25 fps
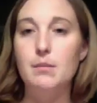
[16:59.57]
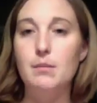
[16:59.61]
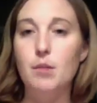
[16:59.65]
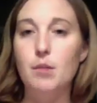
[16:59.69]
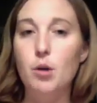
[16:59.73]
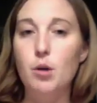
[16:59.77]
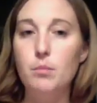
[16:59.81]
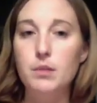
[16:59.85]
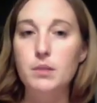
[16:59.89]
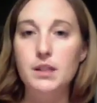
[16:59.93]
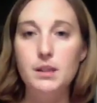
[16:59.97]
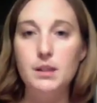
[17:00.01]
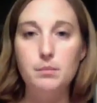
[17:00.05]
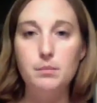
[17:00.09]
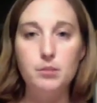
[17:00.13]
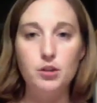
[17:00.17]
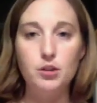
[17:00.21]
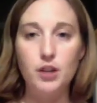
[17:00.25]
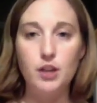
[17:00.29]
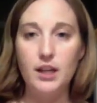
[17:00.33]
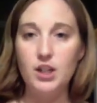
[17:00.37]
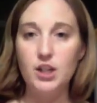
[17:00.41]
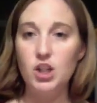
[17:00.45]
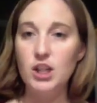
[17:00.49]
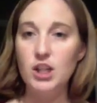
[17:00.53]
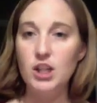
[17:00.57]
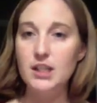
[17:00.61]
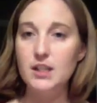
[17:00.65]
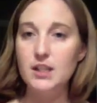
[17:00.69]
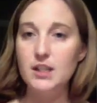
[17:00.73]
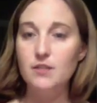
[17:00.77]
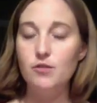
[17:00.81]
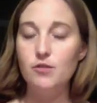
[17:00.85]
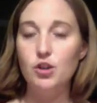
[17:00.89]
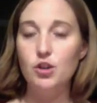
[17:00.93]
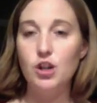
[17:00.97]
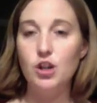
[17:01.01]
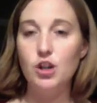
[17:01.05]
opens up your digestive
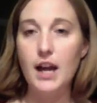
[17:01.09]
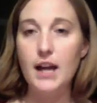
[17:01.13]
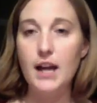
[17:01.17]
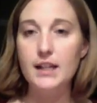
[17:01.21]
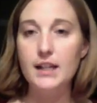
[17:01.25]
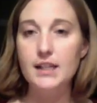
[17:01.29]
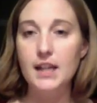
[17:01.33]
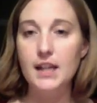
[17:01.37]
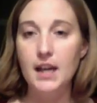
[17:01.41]
tract.